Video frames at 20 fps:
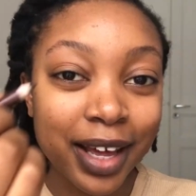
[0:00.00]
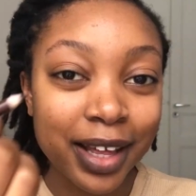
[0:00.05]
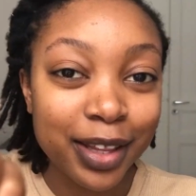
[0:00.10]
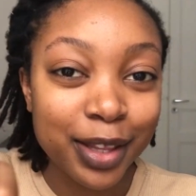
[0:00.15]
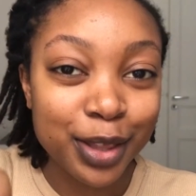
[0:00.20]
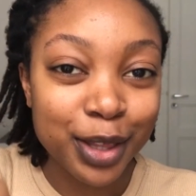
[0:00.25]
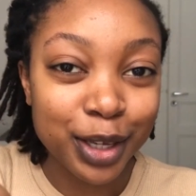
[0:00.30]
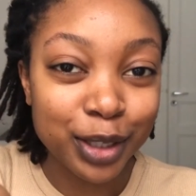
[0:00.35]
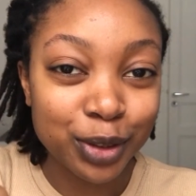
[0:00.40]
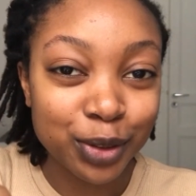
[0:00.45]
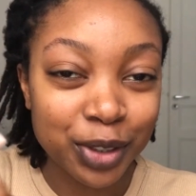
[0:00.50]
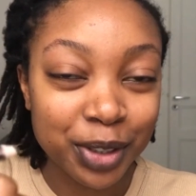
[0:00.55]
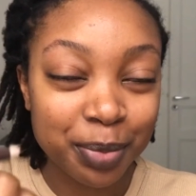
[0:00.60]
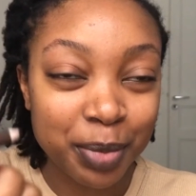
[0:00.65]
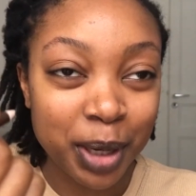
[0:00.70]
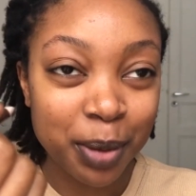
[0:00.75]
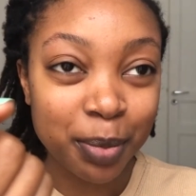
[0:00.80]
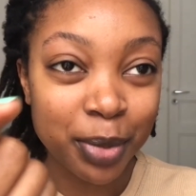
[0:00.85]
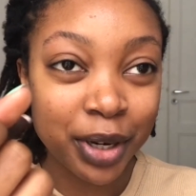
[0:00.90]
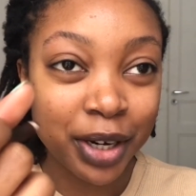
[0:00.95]
other thing to
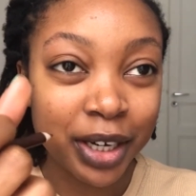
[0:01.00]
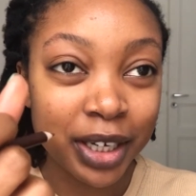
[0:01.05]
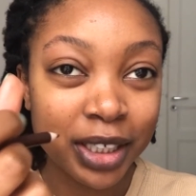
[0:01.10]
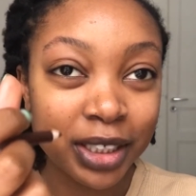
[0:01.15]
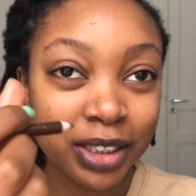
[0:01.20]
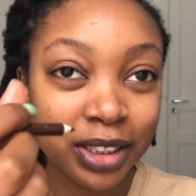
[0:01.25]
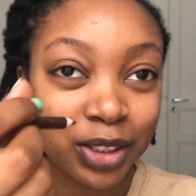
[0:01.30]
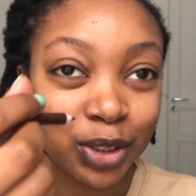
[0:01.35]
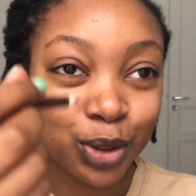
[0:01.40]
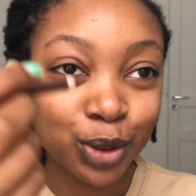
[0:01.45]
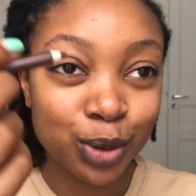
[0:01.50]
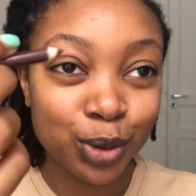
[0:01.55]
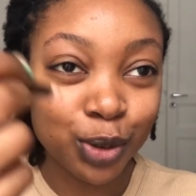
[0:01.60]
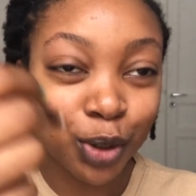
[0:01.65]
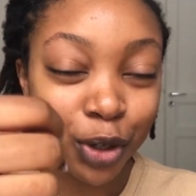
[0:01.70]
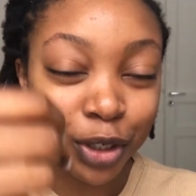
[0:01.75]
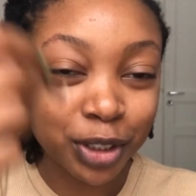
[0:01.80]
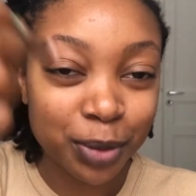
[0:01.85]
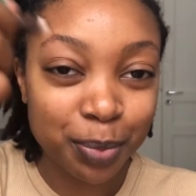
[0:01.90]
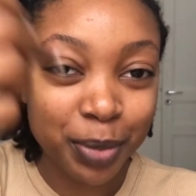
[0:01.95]
remember is
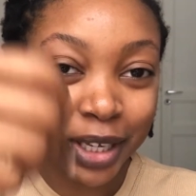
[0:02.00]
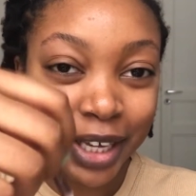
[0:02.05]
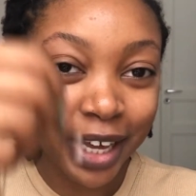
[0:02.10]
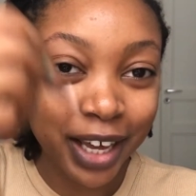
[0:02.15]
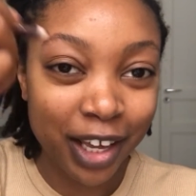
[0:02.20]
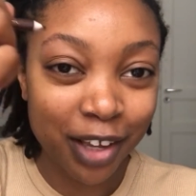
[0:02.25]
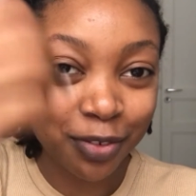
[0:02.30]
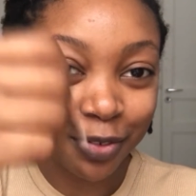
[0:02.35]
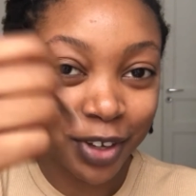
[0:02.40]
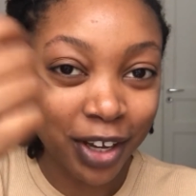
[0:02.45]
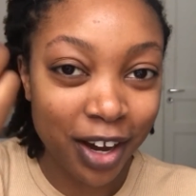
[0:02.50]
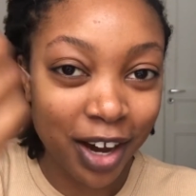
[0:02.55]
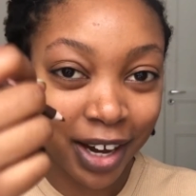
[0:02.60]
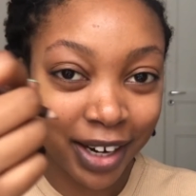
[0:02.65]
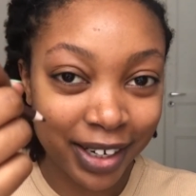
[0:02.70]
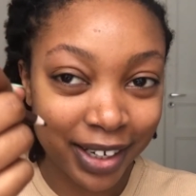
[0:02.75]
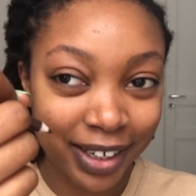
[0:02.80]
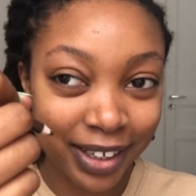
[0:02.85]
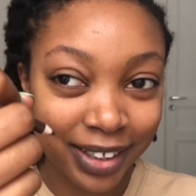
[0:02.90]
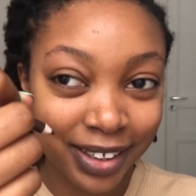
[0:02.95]
don't be
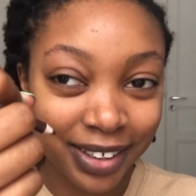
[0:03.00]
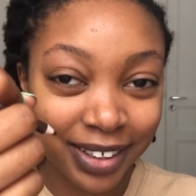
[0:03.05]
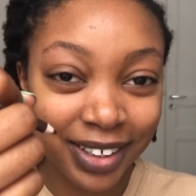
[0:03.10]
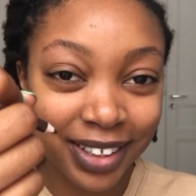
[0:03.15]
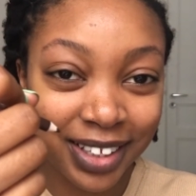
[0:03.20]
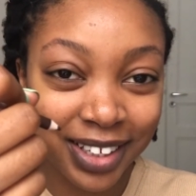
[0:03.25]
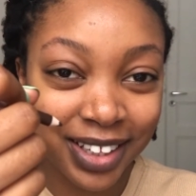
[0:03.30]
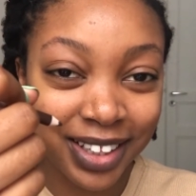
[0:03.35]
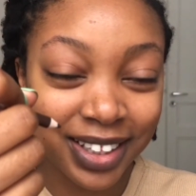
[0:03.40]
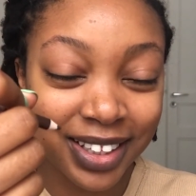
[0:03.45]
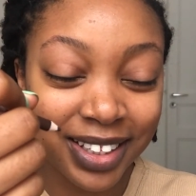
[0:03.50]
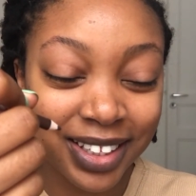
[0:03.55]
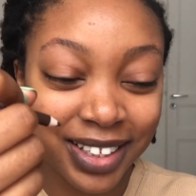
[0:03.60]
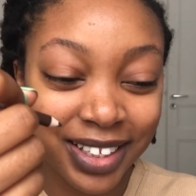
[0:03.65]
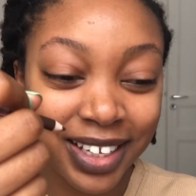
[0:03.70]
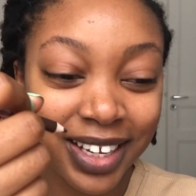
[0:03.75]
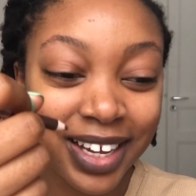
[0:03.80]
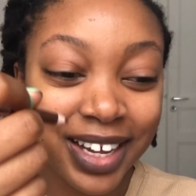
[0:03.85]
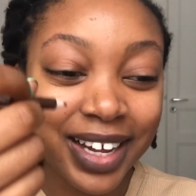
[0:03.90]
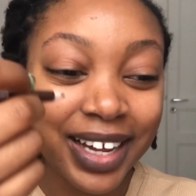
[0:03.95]
heavy-handed.
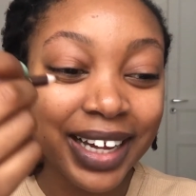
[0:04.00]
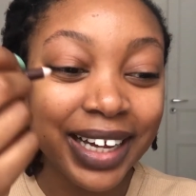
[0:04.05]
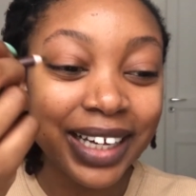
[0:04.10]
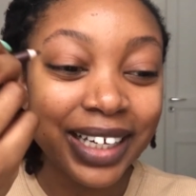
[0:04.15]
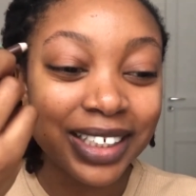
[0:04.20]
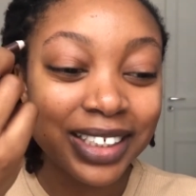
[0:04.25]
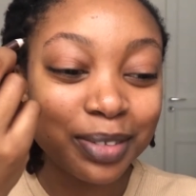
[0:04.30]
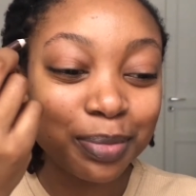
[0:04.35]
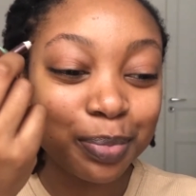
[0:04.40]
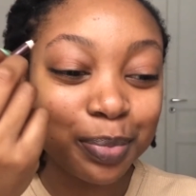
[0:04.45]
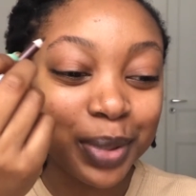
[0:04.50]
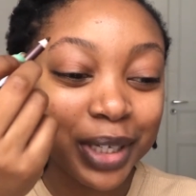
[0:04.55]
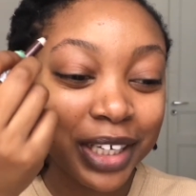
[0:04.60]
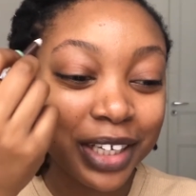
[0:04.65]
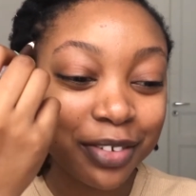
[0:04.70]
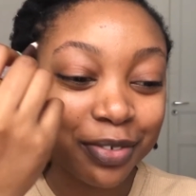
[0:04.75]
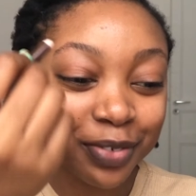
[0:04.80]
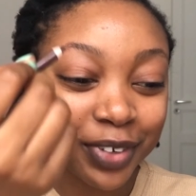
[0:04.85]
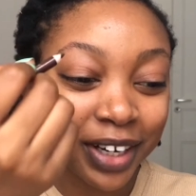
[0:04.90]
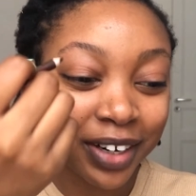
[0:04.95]

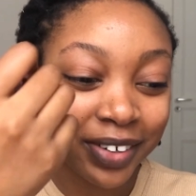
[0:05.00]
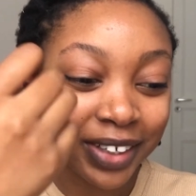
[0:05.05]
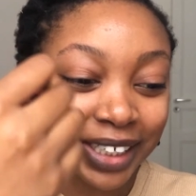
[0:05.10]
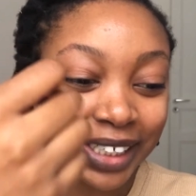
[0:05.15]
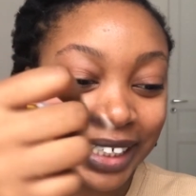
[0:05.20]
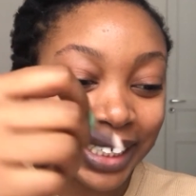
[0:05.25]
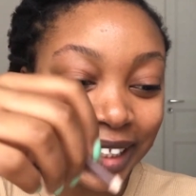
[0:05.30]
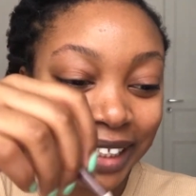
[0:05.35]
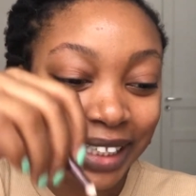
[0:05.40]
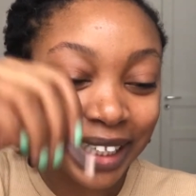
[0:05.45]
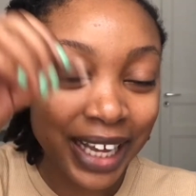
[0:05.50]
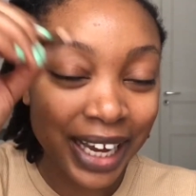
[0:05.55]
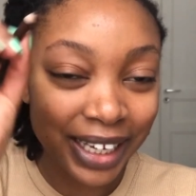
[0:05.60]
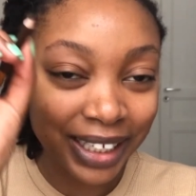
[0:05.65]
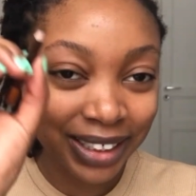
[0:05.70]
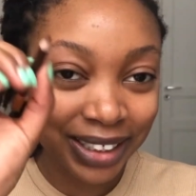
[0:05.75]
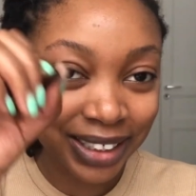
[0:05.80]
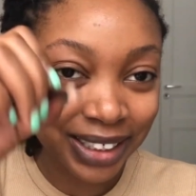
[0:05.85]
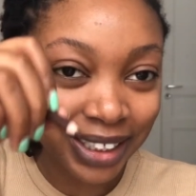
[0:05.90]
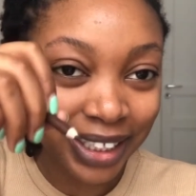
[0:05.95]
Be very
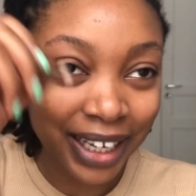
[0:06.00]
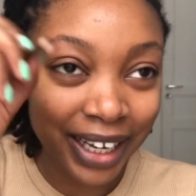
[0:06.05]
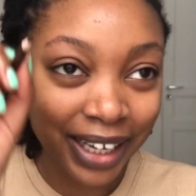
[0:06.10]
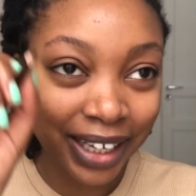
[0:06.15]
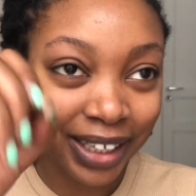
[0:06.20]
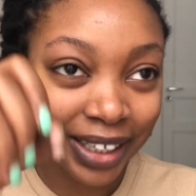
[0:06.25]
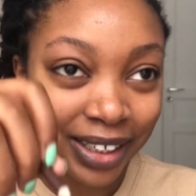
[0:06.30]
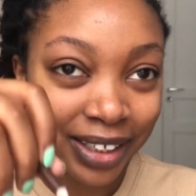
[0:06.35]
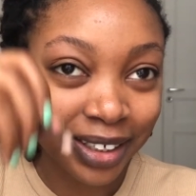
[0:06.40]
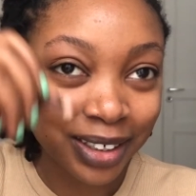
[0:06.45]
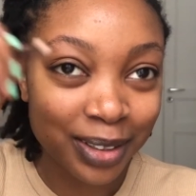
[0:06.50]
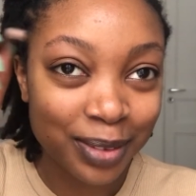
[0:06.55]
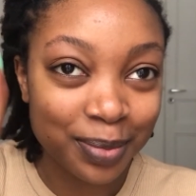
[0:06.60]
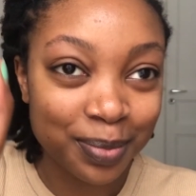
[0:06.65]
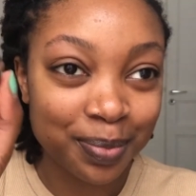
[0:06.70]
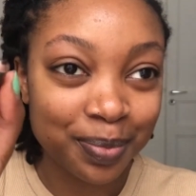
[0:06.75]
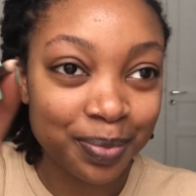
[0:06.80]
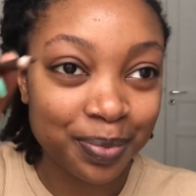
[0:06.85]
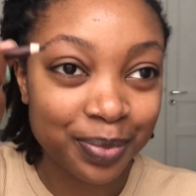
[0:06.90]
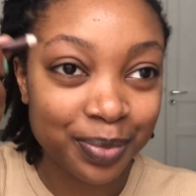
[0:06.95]
light, like
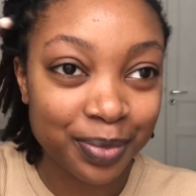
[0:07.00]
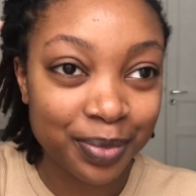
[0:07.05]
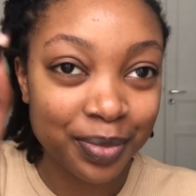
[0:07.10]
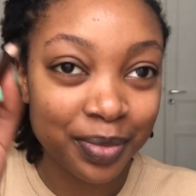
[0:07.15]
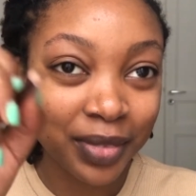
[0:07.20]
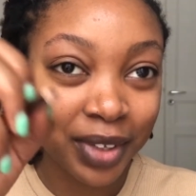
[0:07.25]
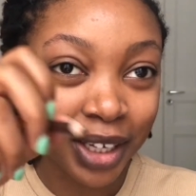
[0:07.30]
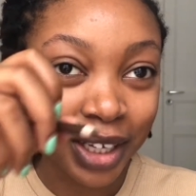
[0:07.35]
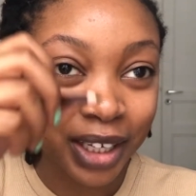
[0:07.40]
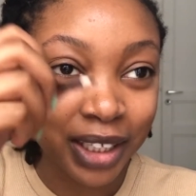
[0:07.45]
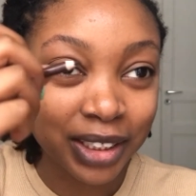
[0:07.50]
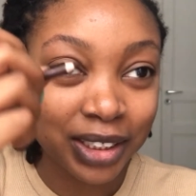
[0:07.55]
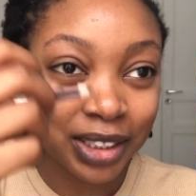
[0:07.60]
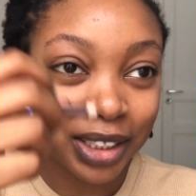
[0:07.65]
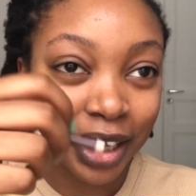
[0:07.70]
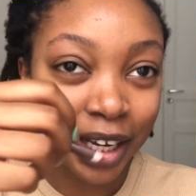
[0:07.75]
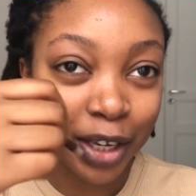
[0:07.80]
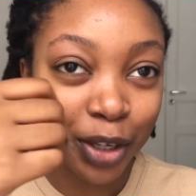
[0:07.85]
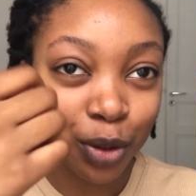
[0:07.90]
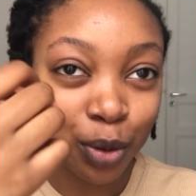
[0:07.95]
it's
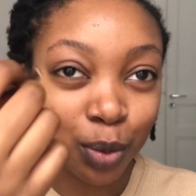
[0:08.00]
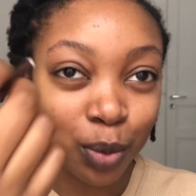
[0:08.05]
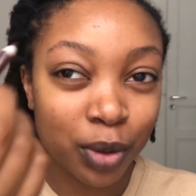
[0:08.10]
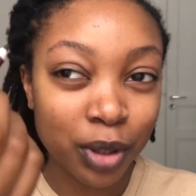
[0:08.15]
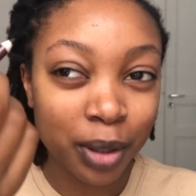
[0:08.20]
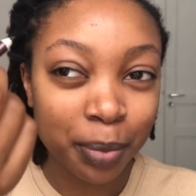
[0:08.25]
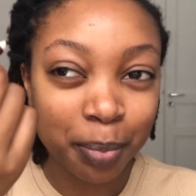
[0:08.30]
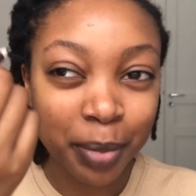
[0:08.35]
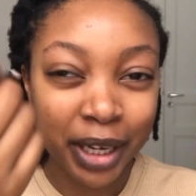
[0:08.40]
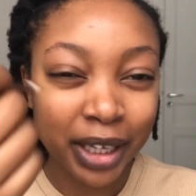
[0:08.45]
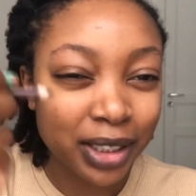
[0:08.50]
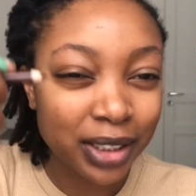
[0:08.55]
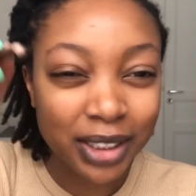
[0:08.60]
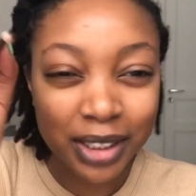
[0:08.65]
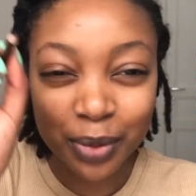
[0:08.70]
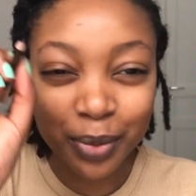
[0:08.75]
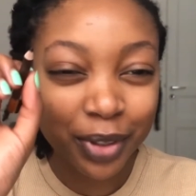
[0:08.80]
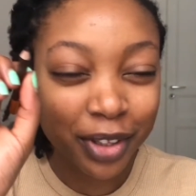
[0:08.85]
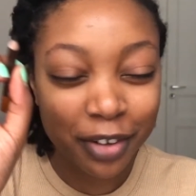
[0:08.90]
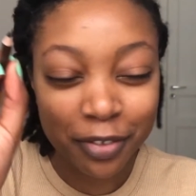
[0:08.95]
like you were
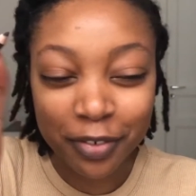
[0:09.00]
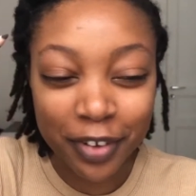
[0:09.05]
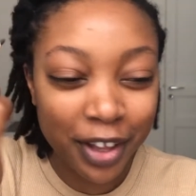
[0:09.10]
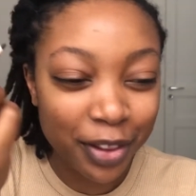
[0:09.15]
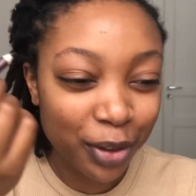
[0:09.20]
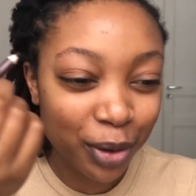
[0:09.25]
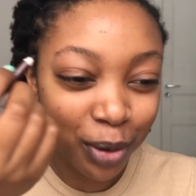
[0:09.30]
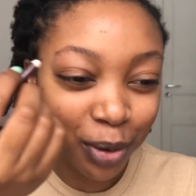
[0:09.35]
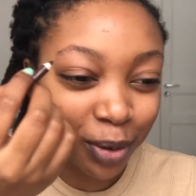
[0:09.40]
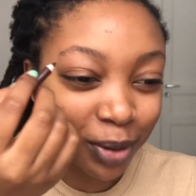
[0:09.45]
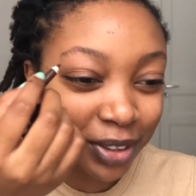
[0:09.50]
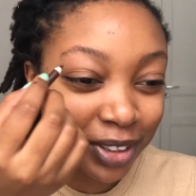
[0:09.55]
painting with a feather or